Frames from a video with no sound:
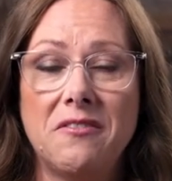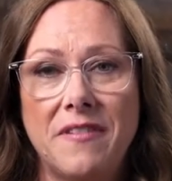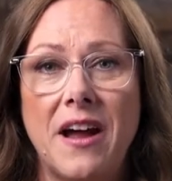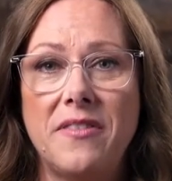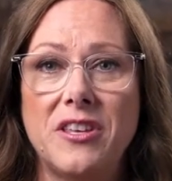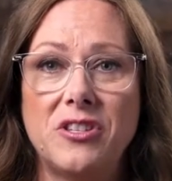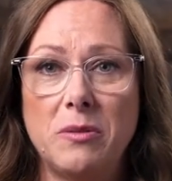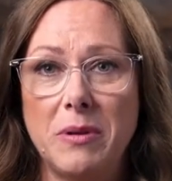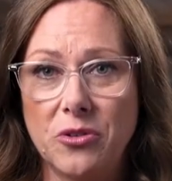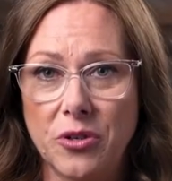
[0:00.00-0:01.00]
found this
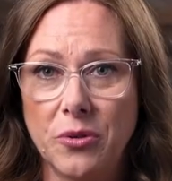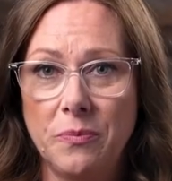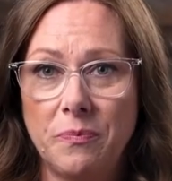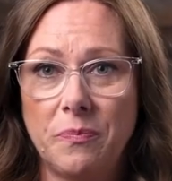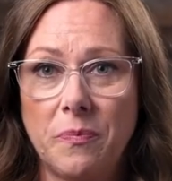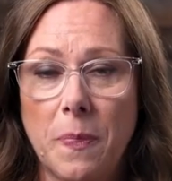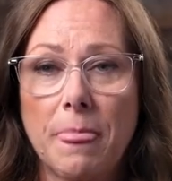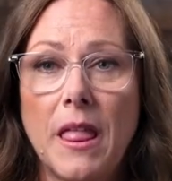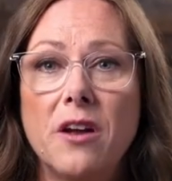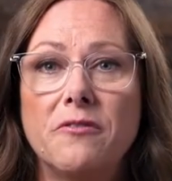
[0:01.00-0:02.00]
to be true.
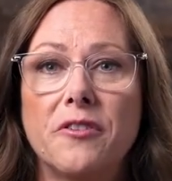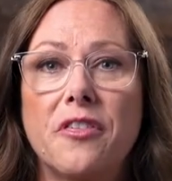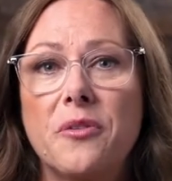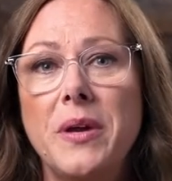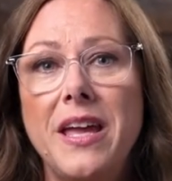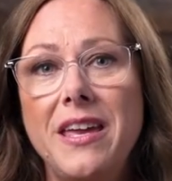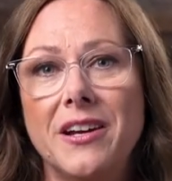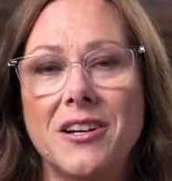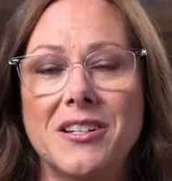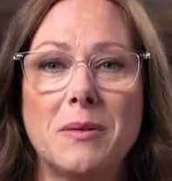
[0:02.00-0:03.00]
For 3
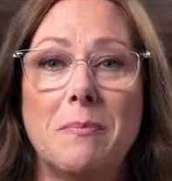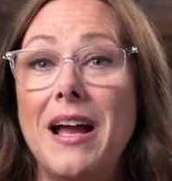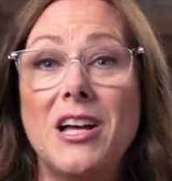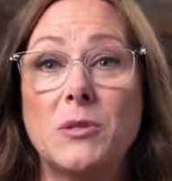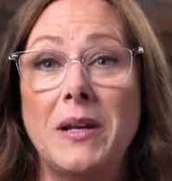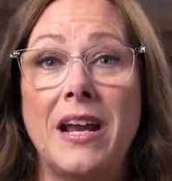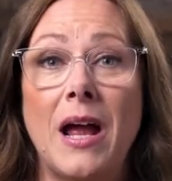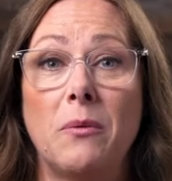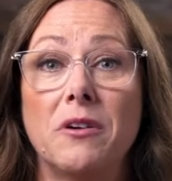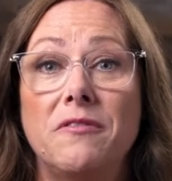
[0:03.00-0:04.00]
years, my husband and
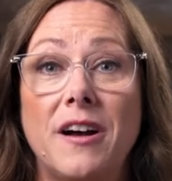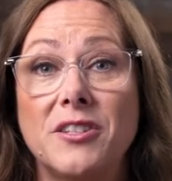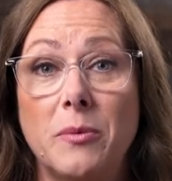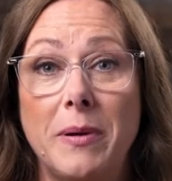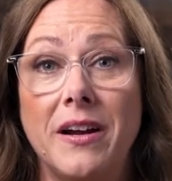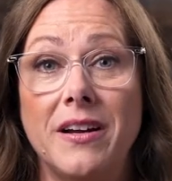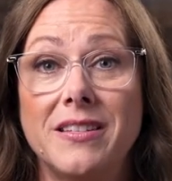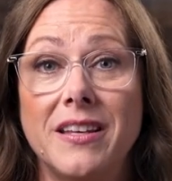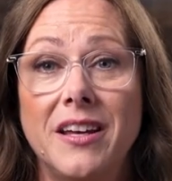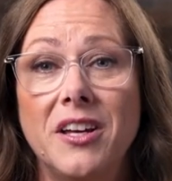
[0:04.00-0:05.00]
I were foster
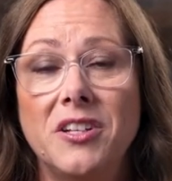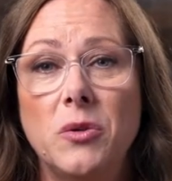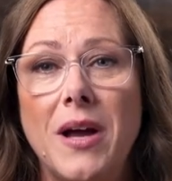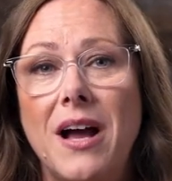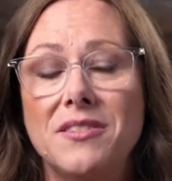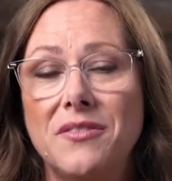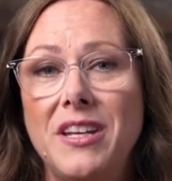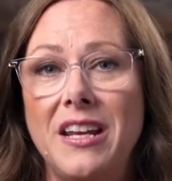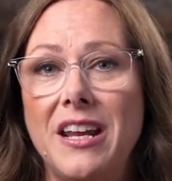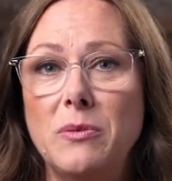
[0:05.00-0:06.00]
parents to a house of
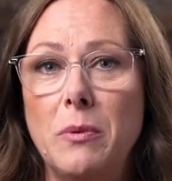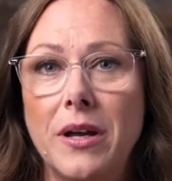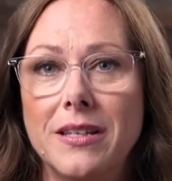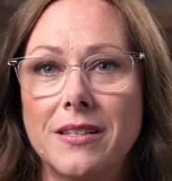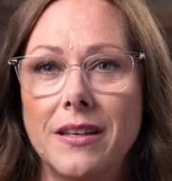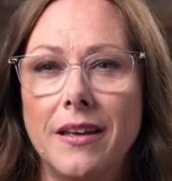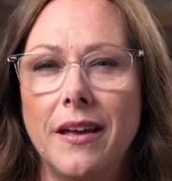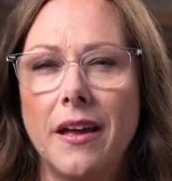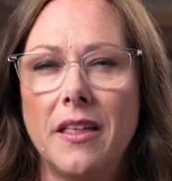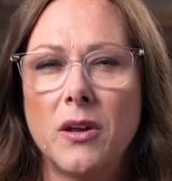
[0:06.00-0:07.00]
teenage boys.
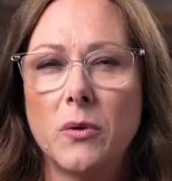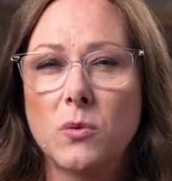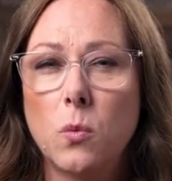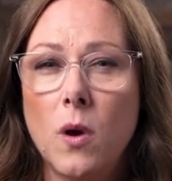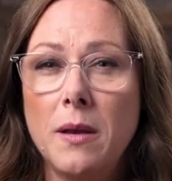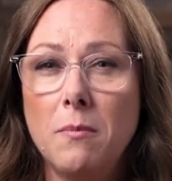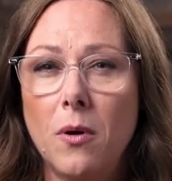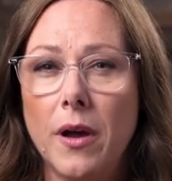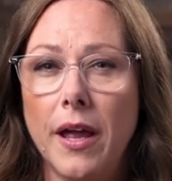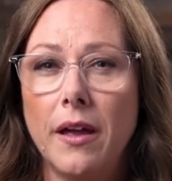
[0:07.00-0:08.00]
There was one
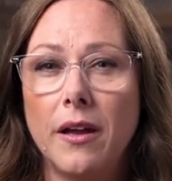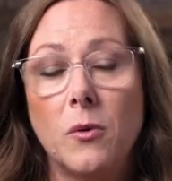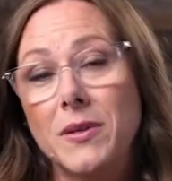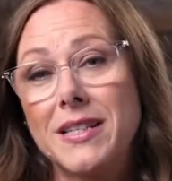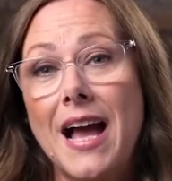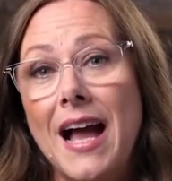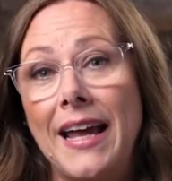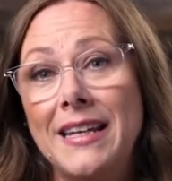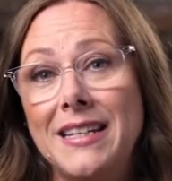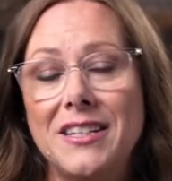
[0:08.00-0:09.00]
boy who was
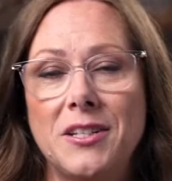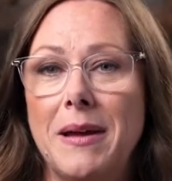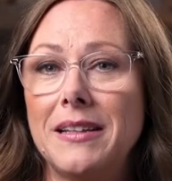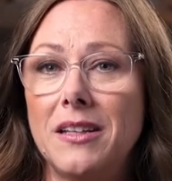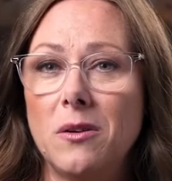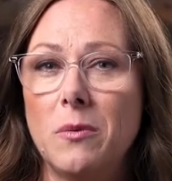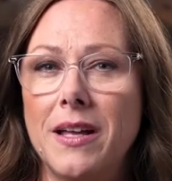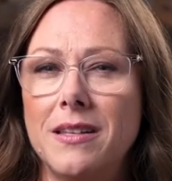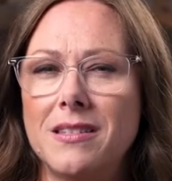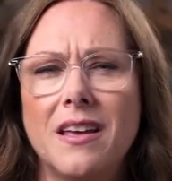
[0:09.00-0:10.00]
kind to my little
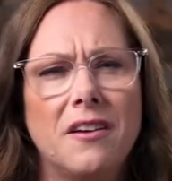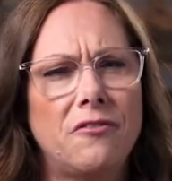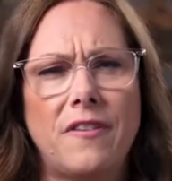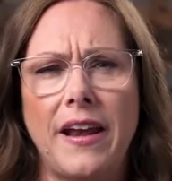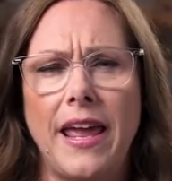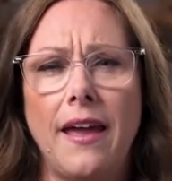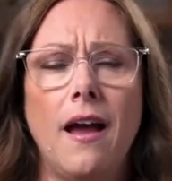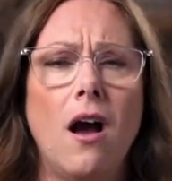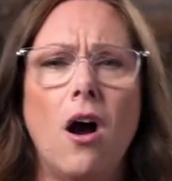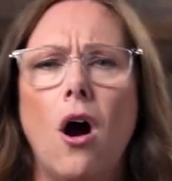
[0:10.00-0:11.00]
ones, funny,
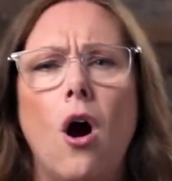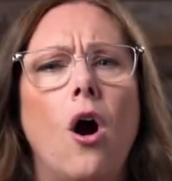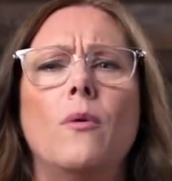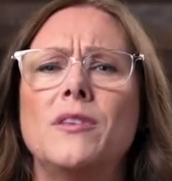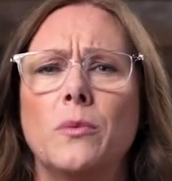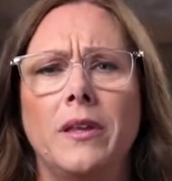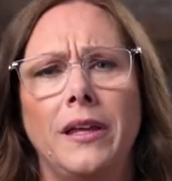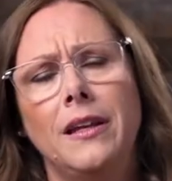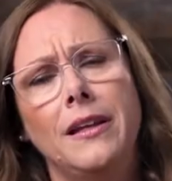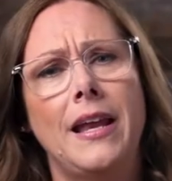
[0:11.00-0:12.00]
always
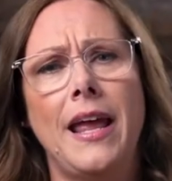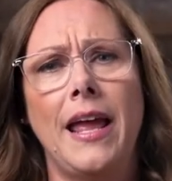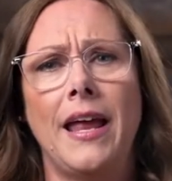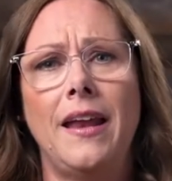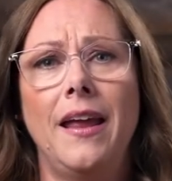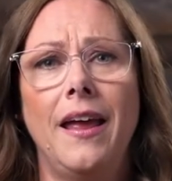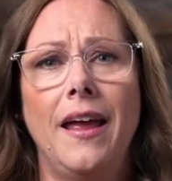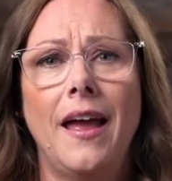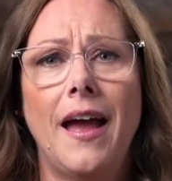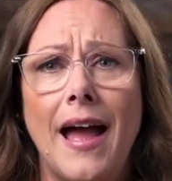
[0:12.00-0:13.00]
willing to lend a hand.
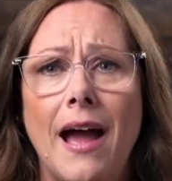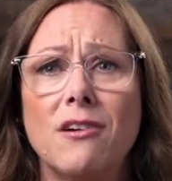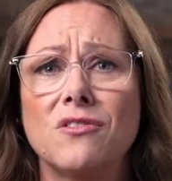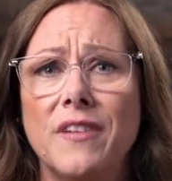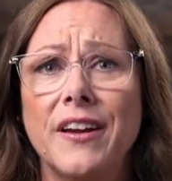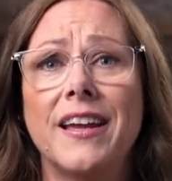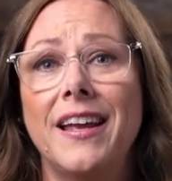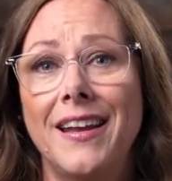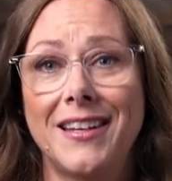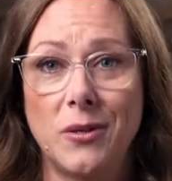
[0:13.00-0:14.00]
I was very
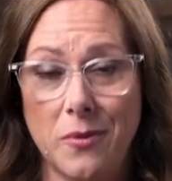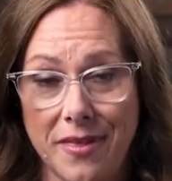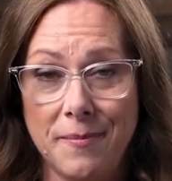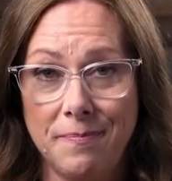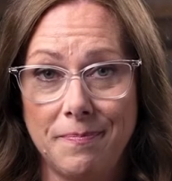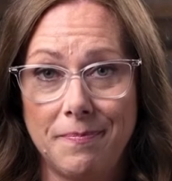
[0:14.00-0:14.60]
connected with him.